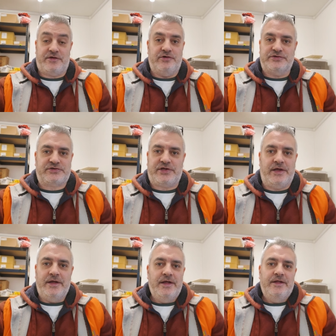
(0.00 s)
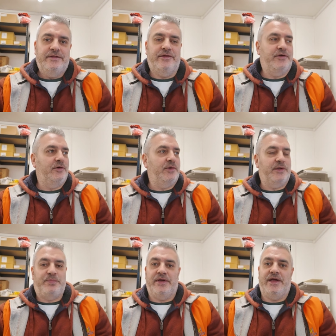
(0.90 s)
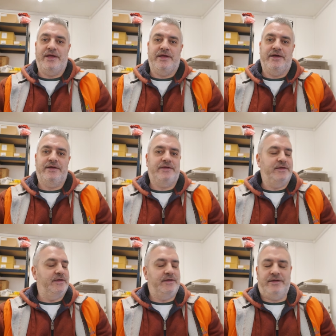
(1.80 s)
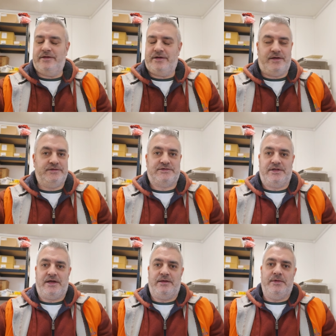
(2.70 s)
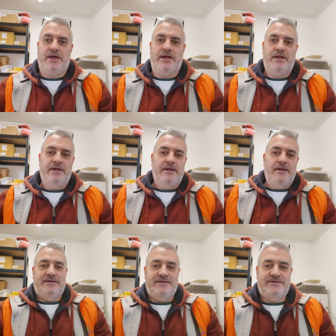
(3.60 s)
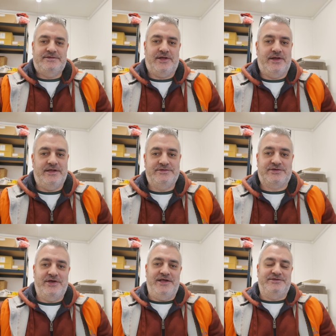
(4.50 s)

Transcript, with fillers: the ghost you. They don't want to pay you. you, you oh, it's a nightmare sorry, I just got